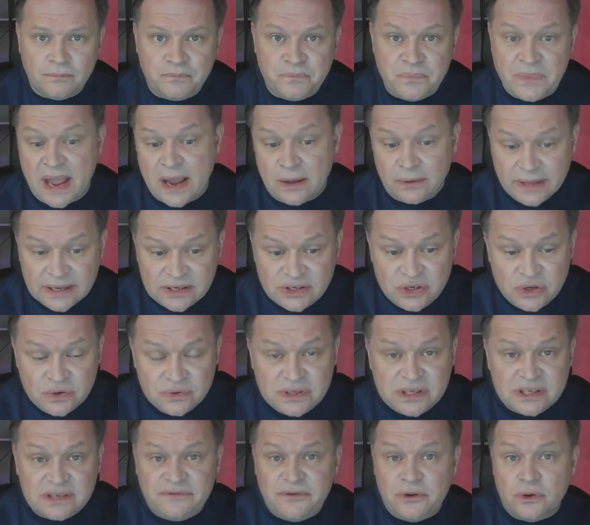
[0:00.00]
Now let's use
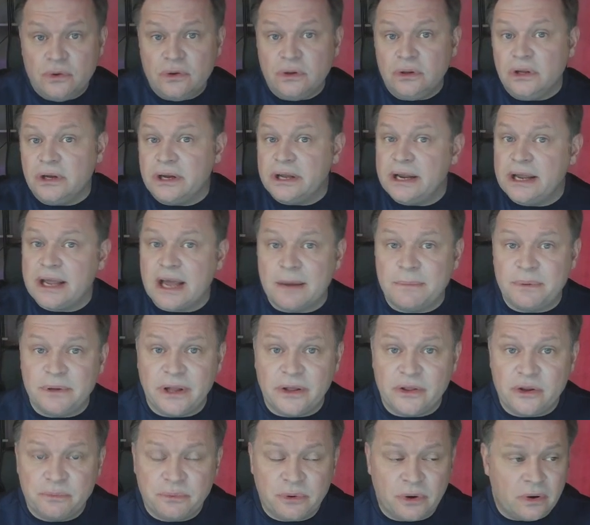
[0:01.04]
this view to look at a couple
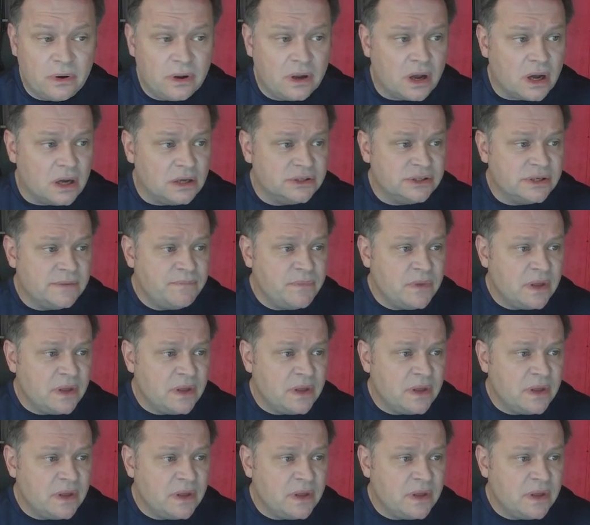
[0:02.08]
other protocols.